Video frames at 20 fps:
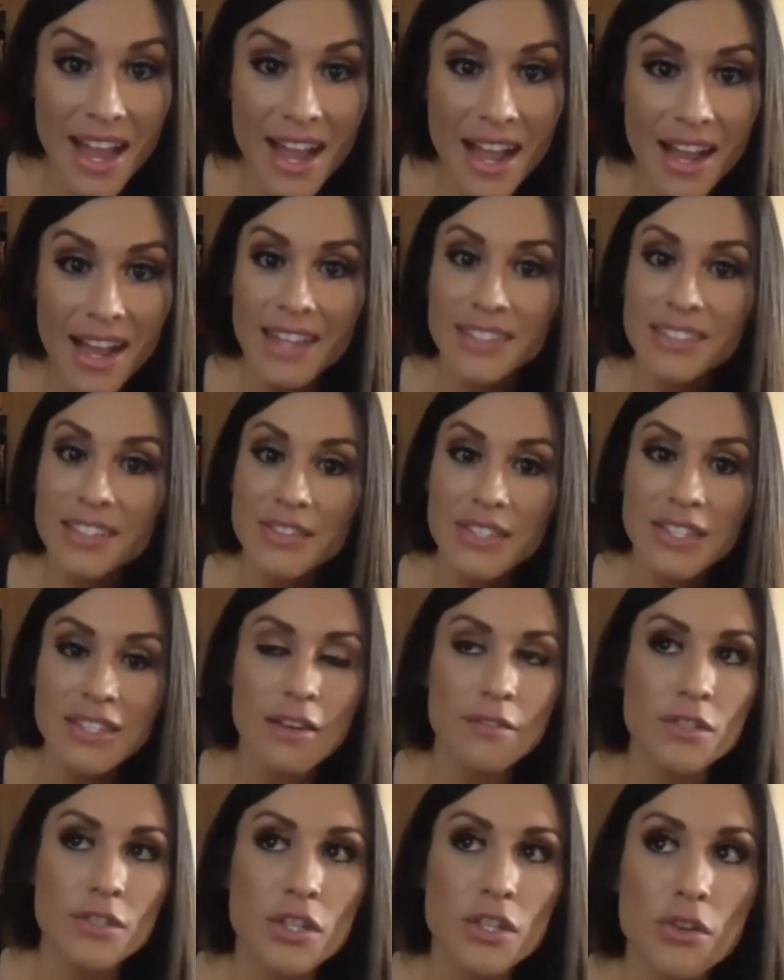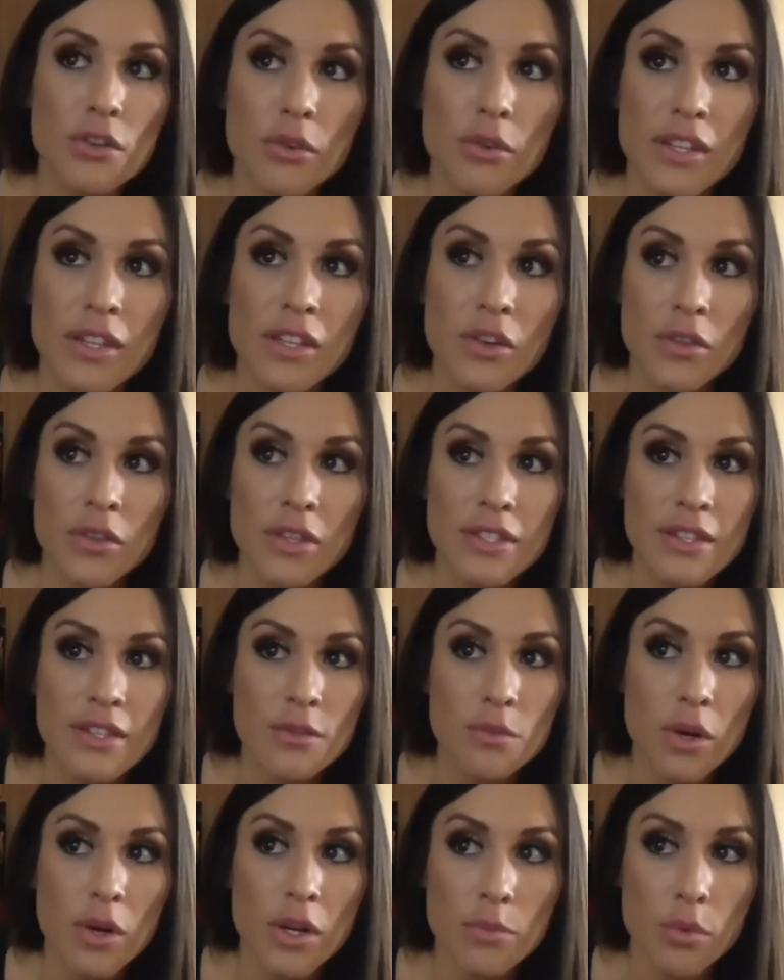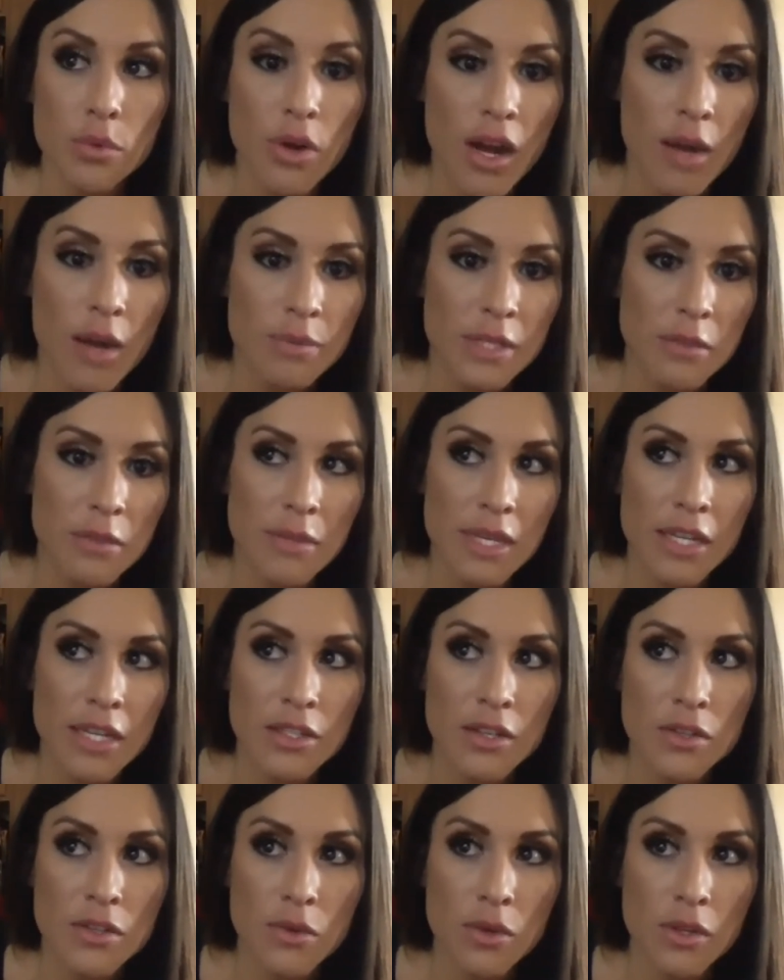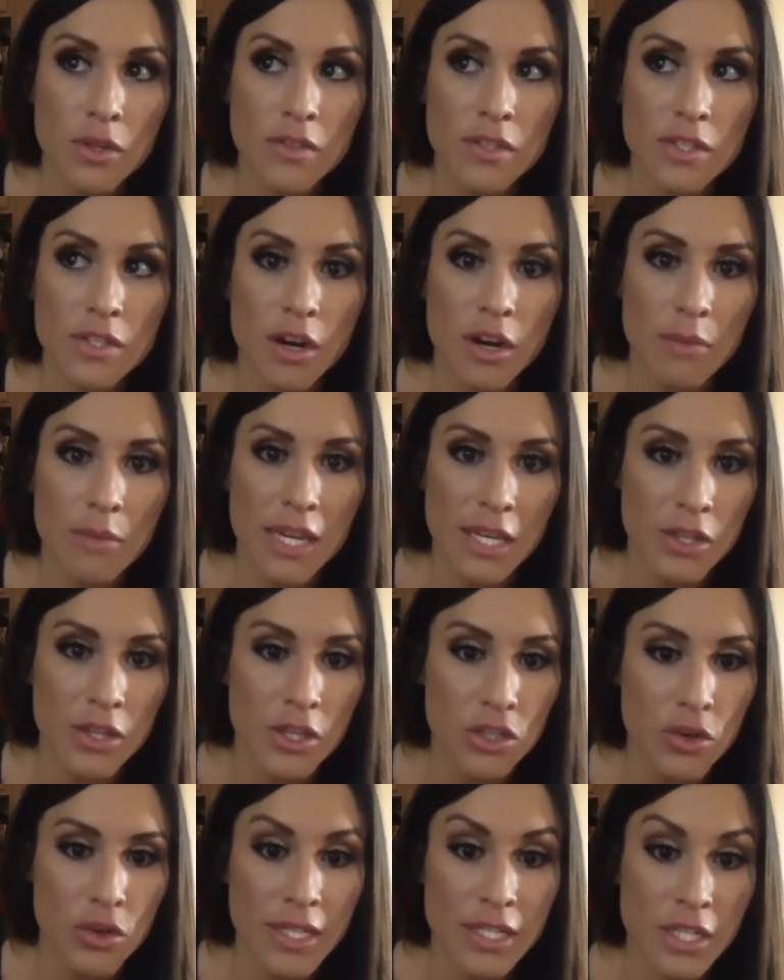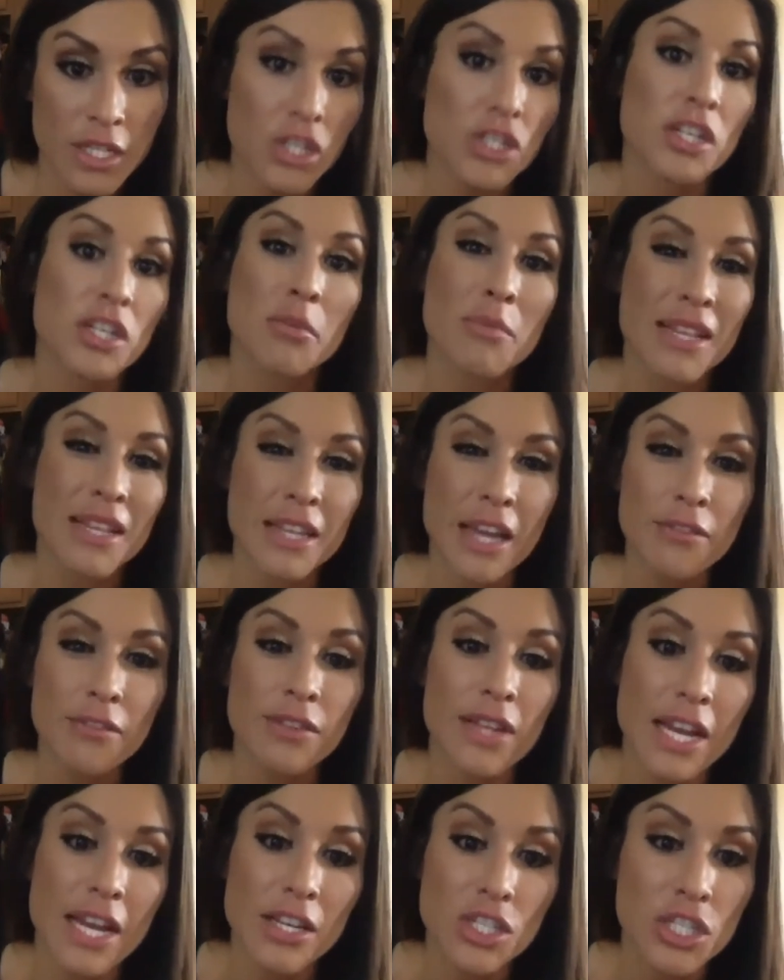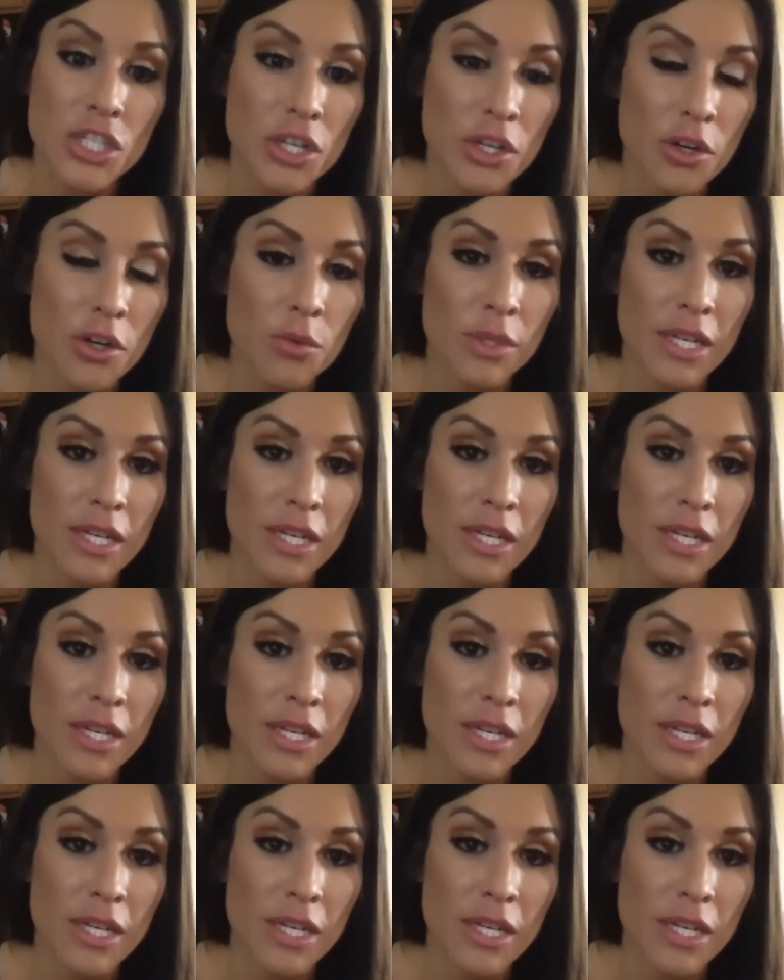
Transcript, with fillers: I love this stuff too. You know, this is what prompted me to sort of start making the transition in my life last year when I